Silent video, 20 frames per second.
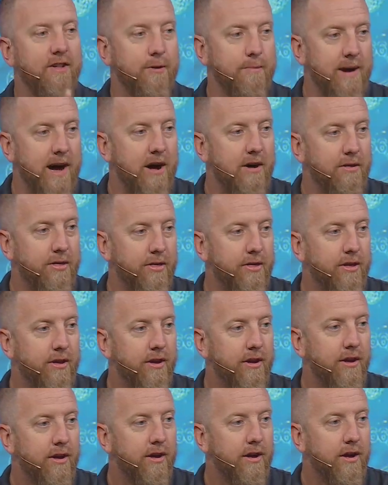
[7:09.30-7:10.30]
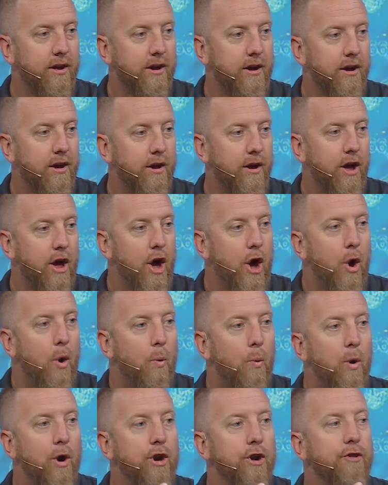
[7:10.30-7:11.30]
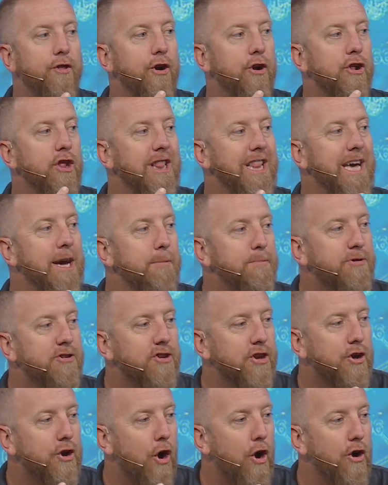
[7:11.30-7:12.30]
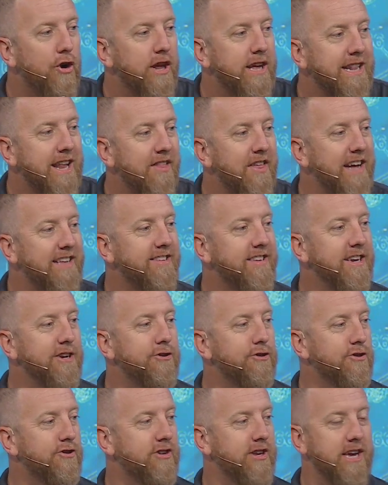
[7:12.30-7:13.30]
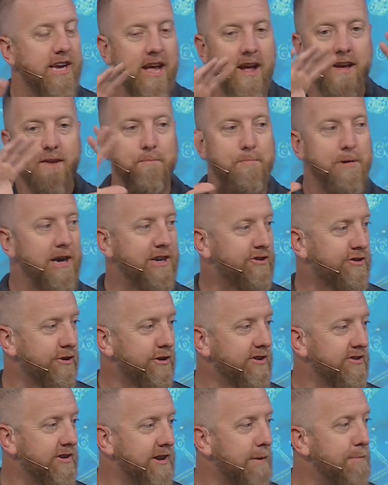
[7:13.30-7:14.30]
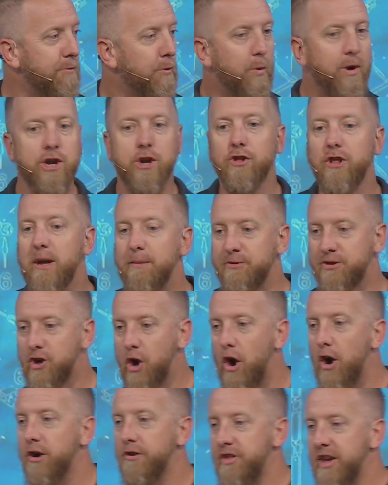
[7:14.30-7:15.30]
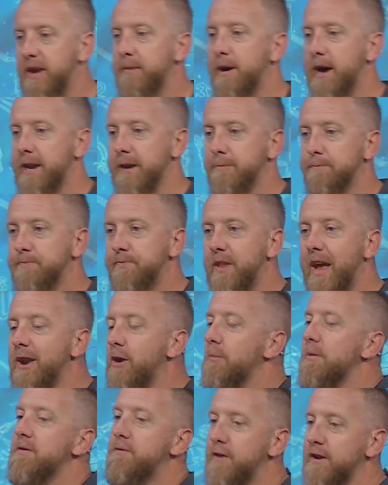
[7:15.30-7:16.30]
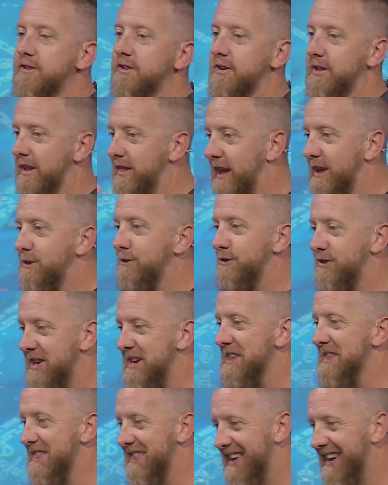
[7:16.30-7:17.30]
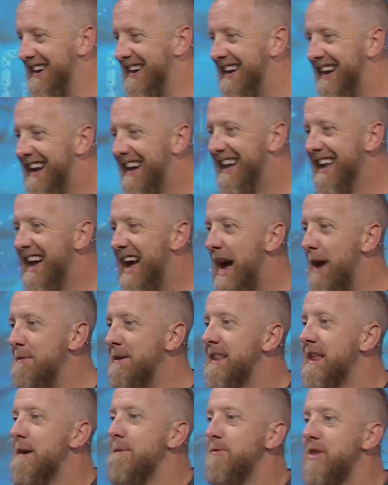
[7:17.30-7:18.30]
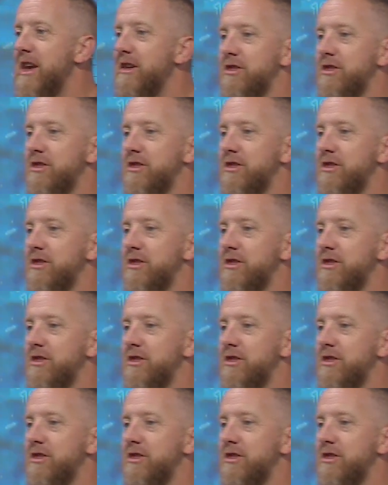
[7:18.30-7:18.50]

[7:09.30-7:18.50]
mouth. What are their lips guarding? Now that's an interesting picture, isn't it? What do your lips guard? Think about it. I don't mean physically like your teeth. I mean, think